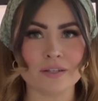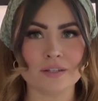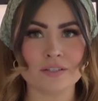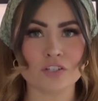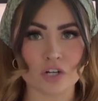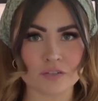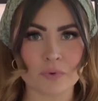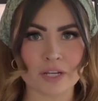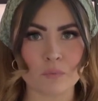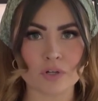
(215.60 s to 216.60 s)
start
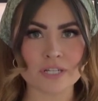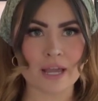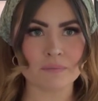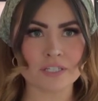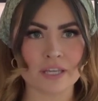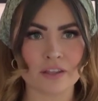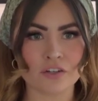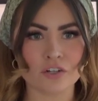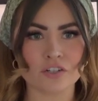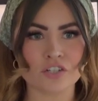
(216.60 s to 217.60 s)
spending more time
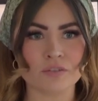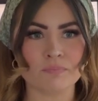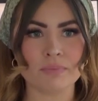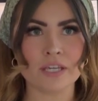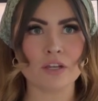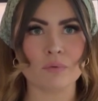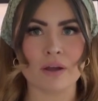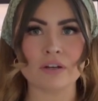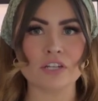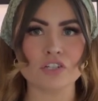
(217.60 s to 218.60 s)
together, just being
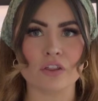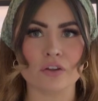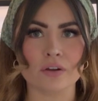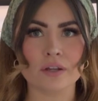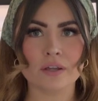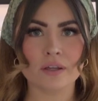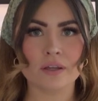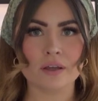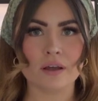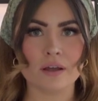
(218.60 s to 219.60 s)
around each other
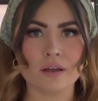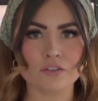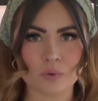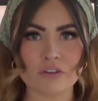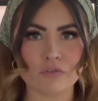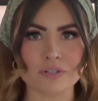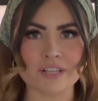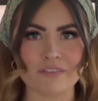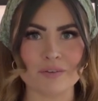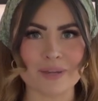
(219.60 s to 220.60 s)

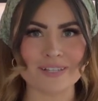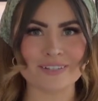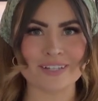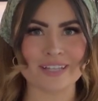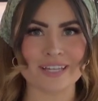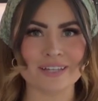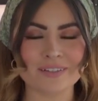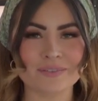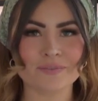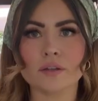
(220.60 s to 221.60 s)
24/7 basically.
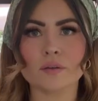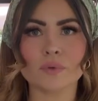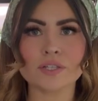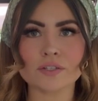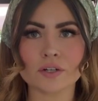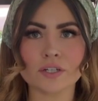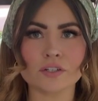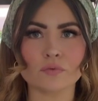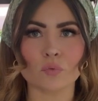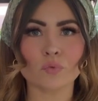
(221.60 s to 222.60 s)
And we
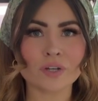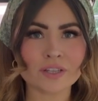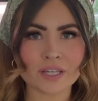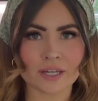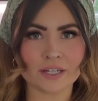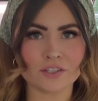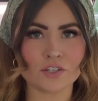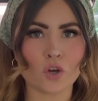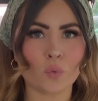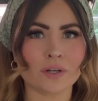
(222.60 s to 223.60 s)
started really getting
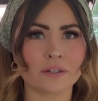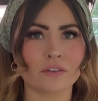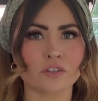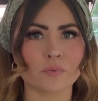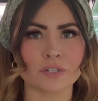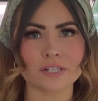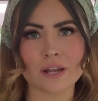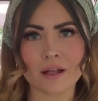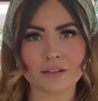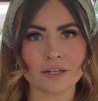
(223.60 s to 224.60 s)
to know one another's
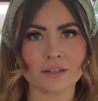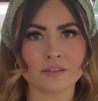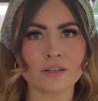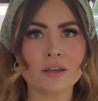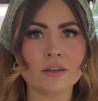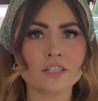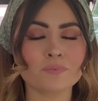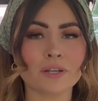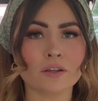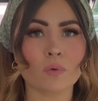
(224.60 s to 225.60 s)
personalities,
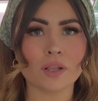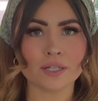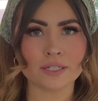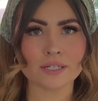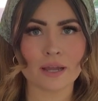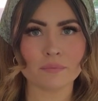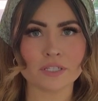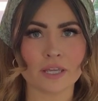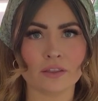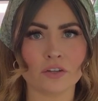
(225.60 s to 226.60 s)
spending quality time
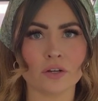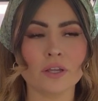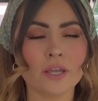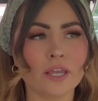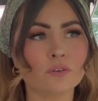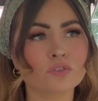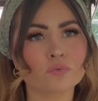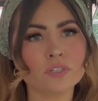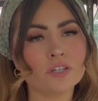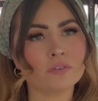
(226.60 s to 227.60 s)
together. And it was
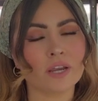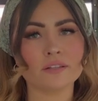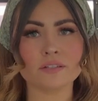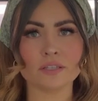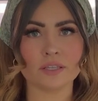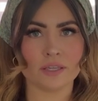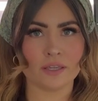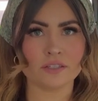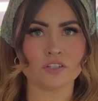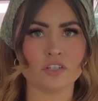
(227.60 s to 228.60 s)
really great to see the
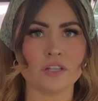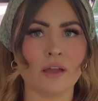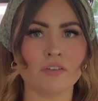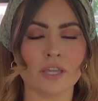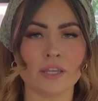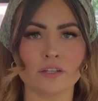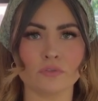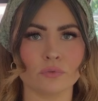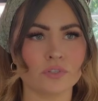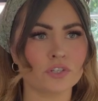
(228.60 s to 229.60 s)
kids just navigating
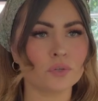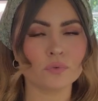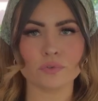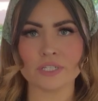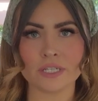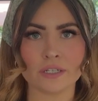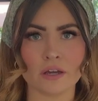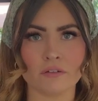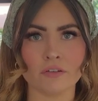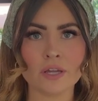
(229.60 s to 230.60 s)
through this new routine
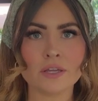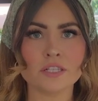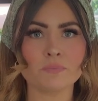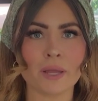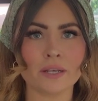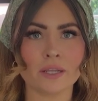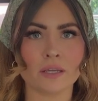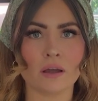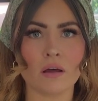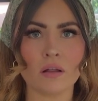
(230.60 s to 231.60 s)
of
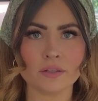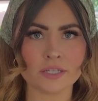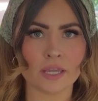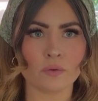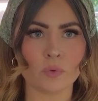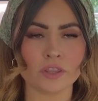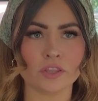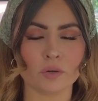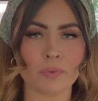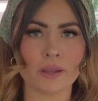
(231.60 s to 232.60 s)
spending all day with
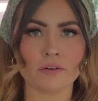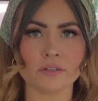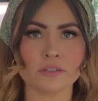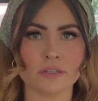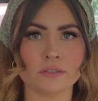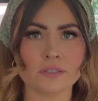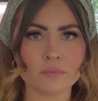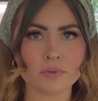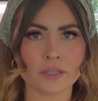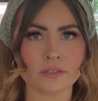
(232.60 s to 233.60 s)
their parents and
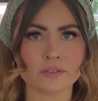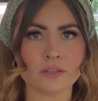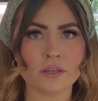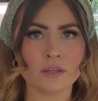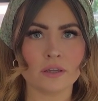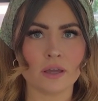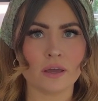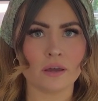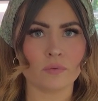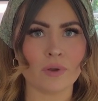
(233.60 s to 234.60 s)
siblings
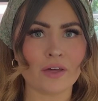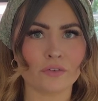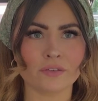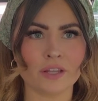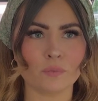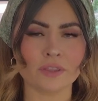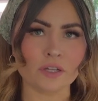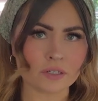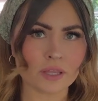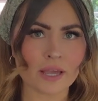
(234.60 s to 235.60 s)
rather than with
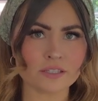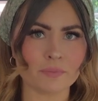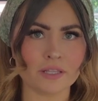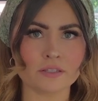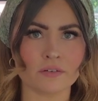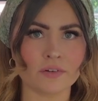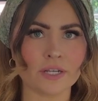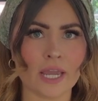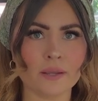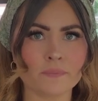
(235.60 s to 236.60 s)
their classmates every
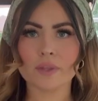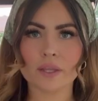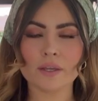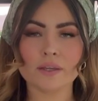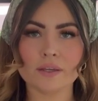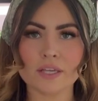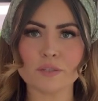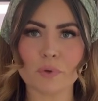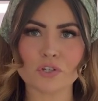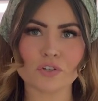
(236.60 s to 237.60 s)
day.
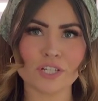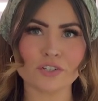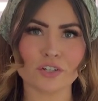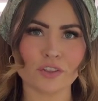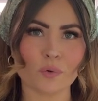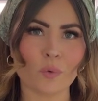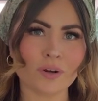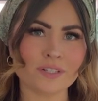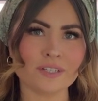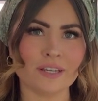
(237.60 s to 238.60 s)
Especially during the
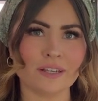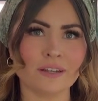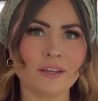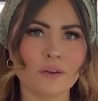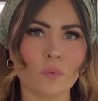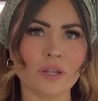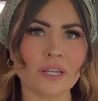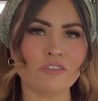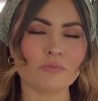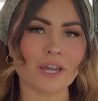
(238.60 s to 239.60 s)
quarantine, when
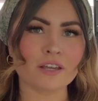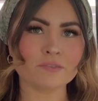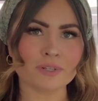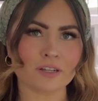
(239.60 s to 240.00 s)
even my husband